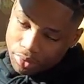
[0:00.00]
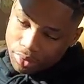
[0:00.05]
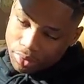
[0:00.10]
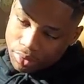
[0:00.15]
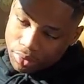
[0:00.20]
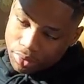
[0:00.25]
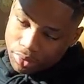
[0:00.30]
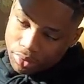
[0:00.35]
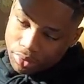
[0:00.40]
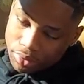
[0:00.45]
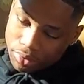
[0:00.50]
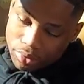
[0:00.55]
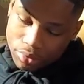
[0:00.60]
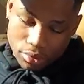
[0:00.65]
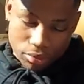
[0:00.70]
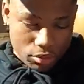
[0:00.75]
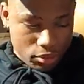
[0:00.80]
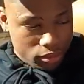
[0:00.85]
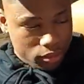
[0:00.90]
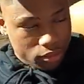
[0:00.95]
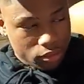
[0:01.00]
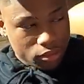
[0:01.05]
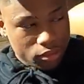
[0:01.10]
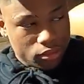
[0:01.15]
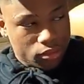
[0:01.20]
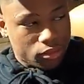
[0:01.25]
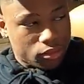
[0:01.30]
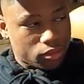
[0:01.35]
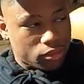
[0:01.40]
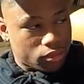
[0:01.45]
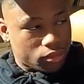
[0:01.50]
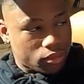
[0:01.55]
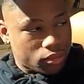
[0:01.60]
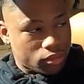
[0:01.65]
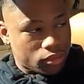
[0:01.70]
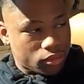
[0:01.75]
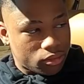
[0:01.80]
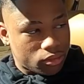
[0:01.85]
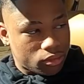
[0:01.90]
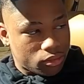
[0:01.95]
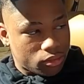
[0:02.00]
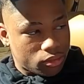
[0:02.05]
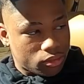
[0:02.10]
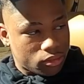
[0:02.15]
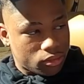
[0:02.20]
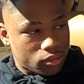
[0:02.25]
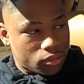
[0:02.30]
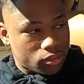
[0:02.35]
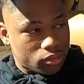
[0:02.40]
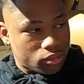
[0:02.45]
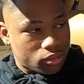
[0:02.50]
No words are spoken by the person on screen.